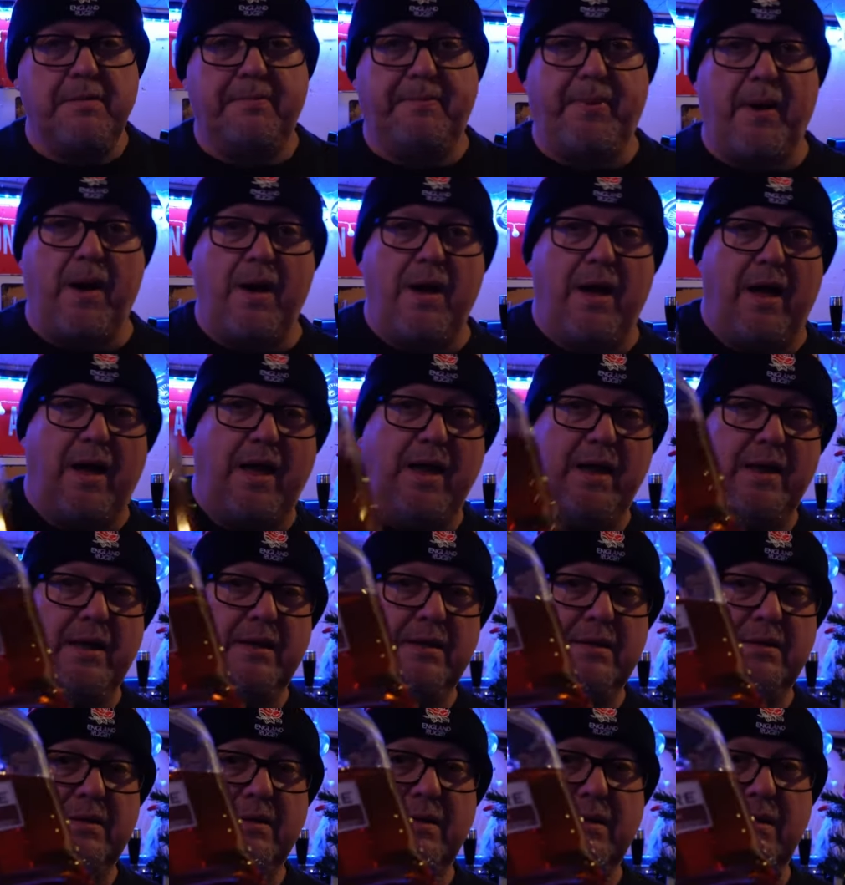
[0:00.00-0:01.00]
Buy
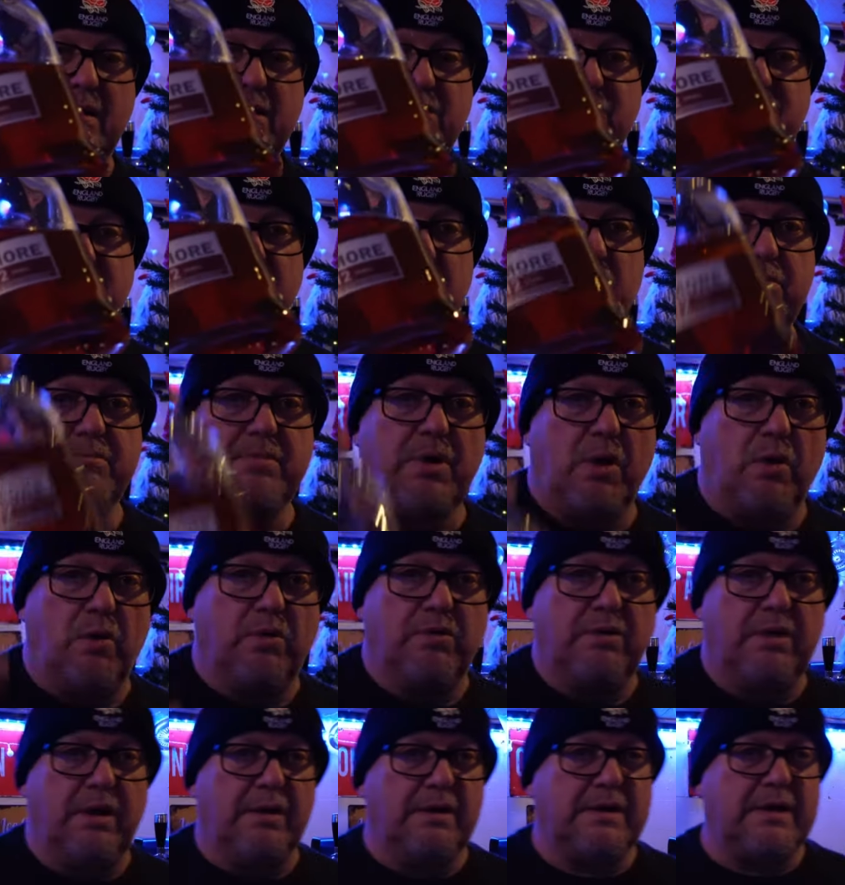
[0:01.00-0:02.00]
single
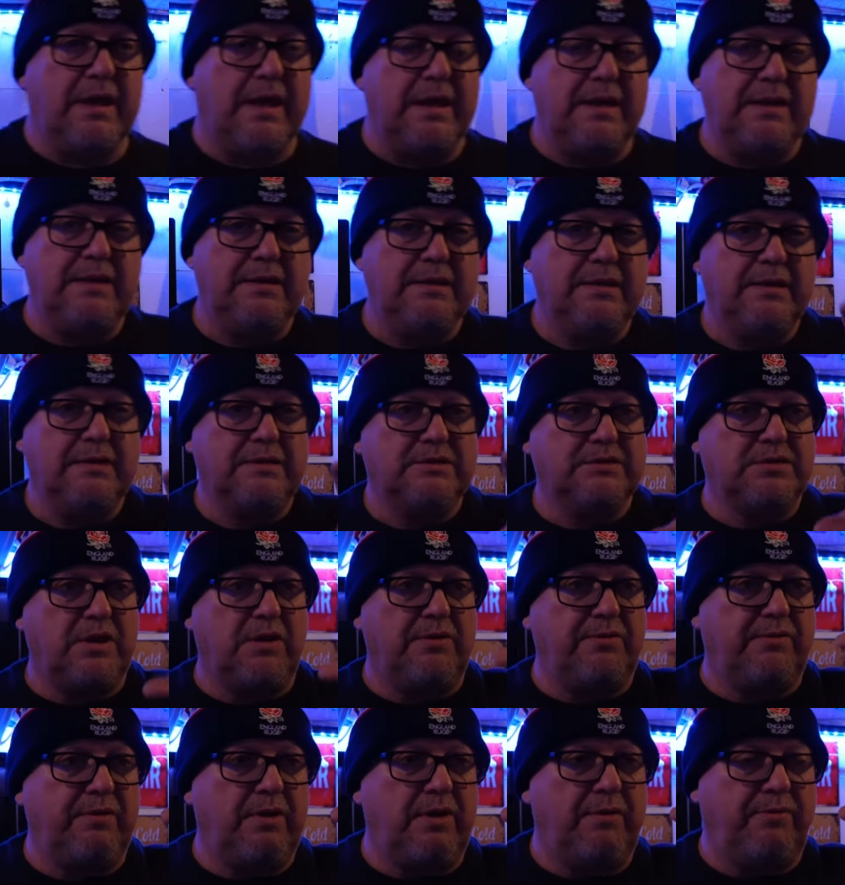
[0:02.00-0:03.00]
malt, okay?
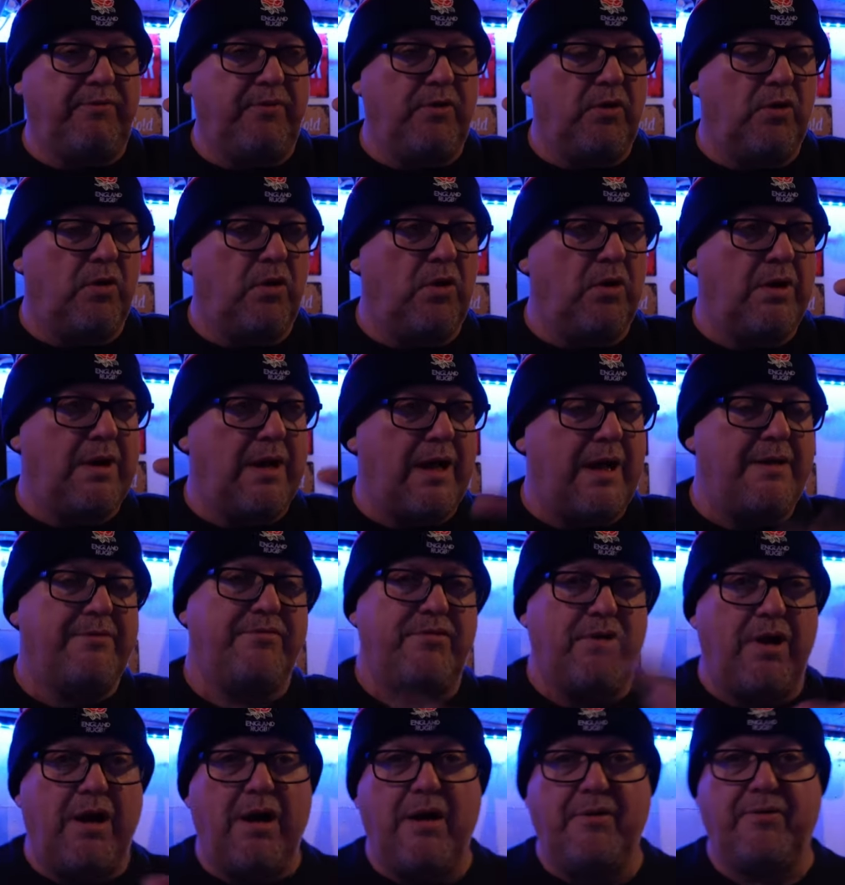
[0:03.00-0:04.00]
So if you're
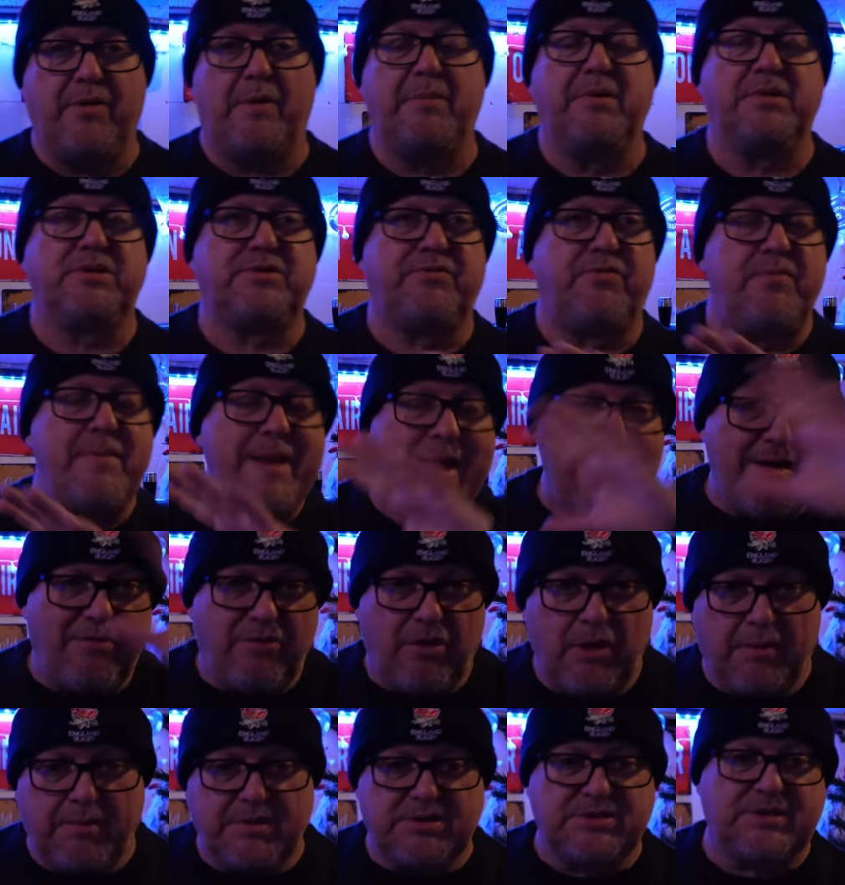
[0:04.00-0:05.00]
other half, I'm just, from now on
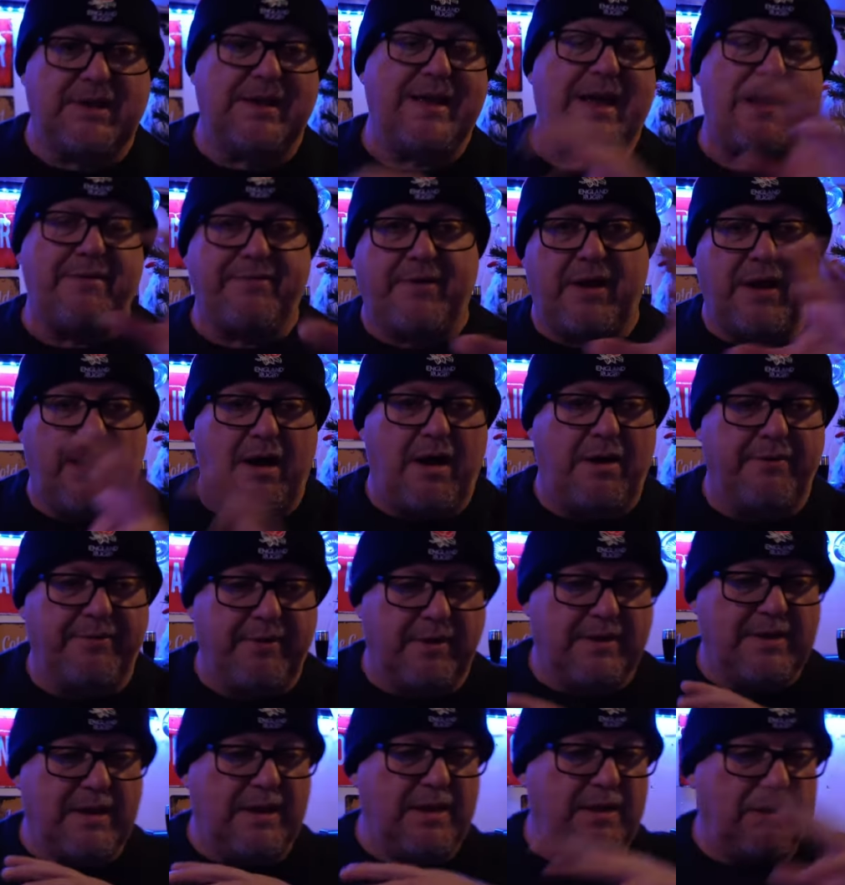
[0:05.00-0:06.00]
I'm going to say other half,
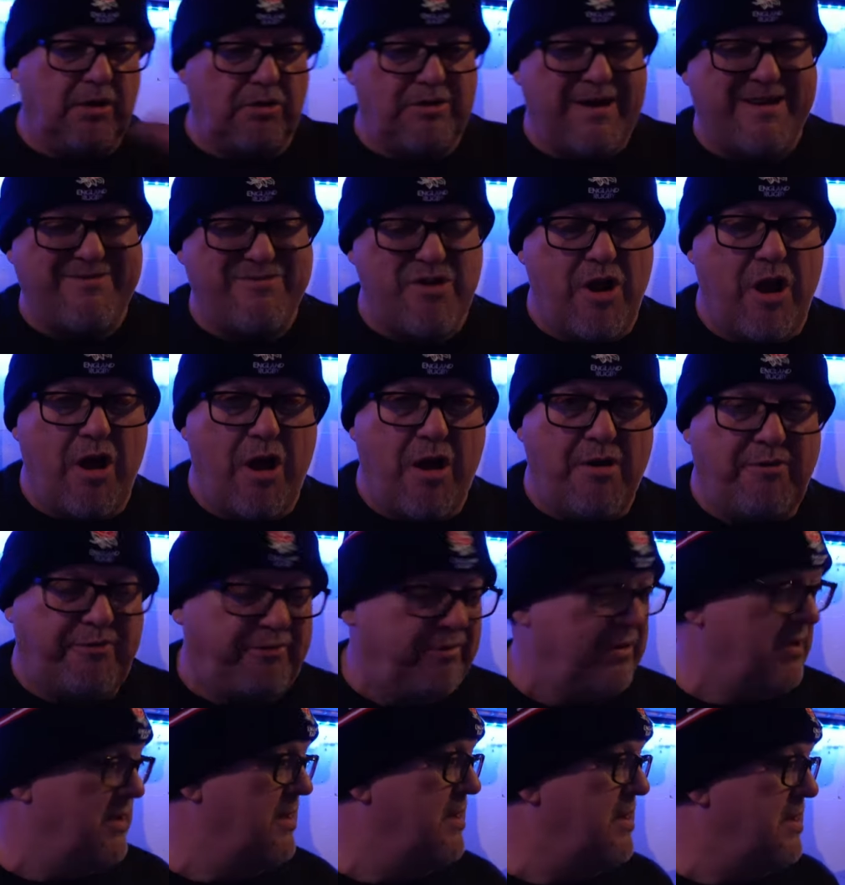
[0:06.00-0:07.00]
okay, or other
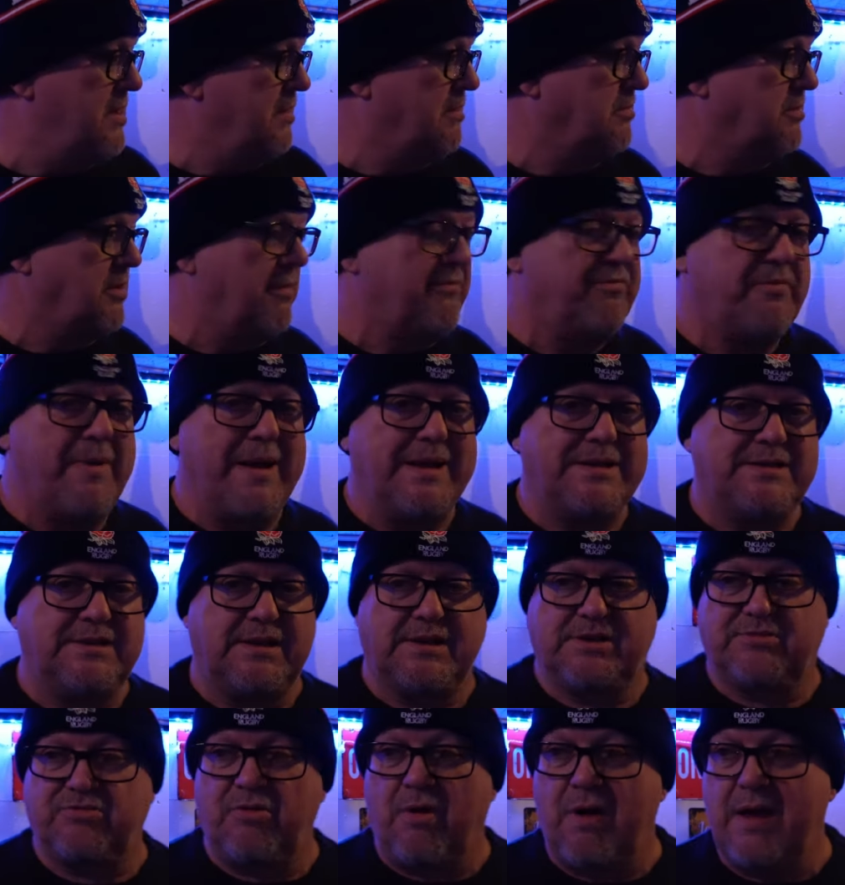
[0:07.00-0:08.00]
half, because I'm from
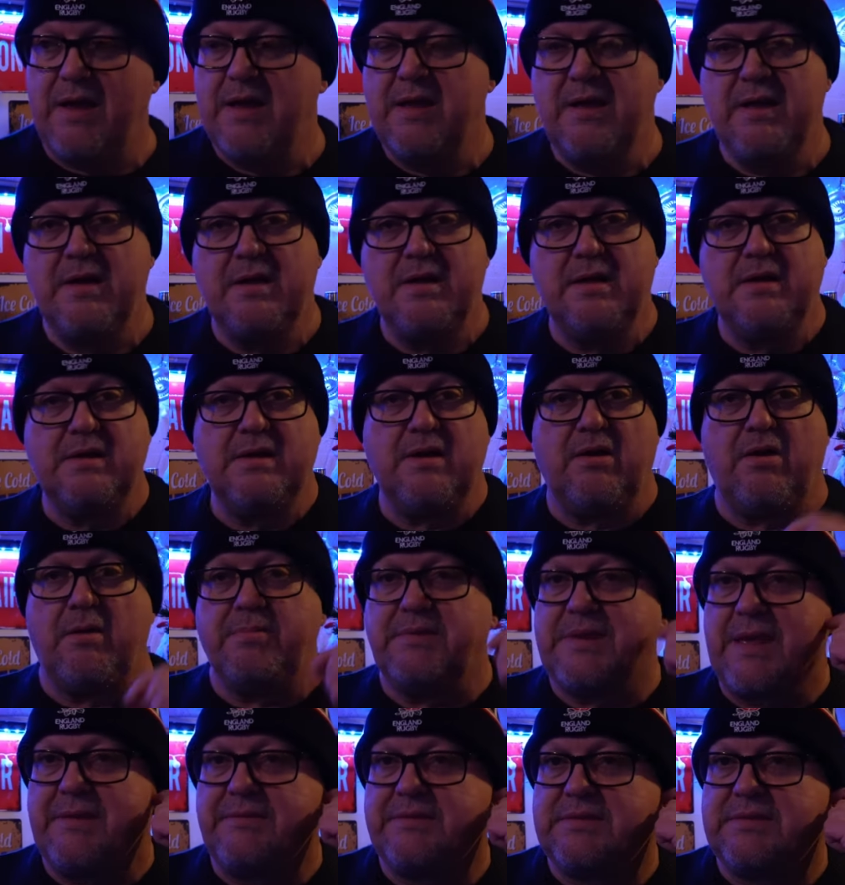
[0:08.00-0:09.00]
Essex, right? I'm